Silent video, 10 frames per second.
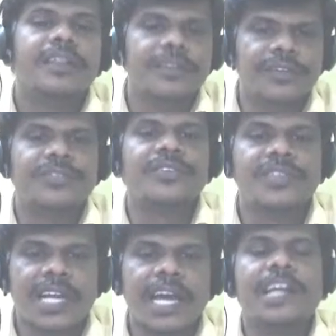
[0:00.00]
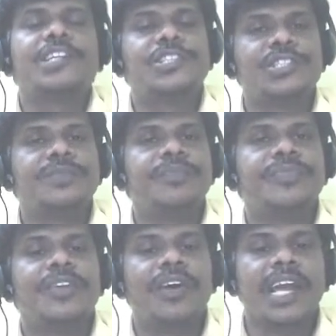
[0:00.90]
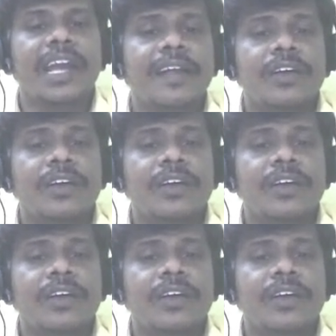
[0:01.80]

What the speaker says: This is correct. Okay.